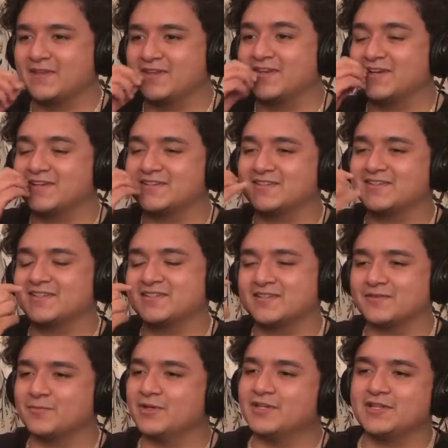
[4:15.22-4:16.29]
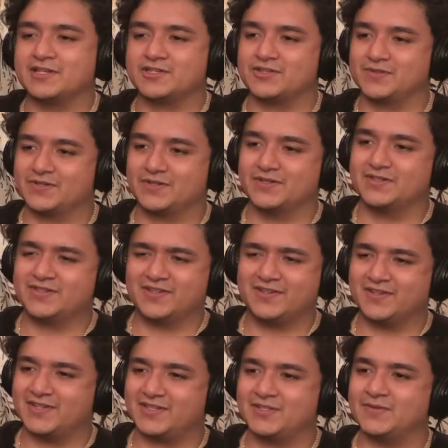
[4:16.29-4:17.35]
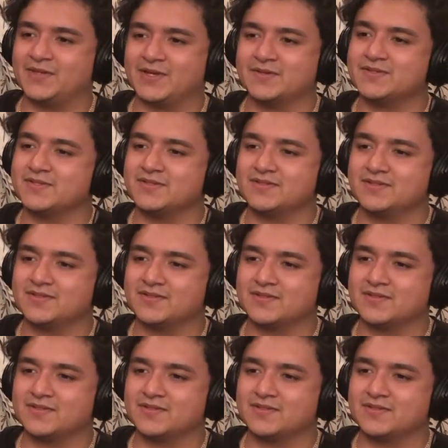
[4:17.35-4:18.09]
Yeah, because when did that show start? It started in like 2000,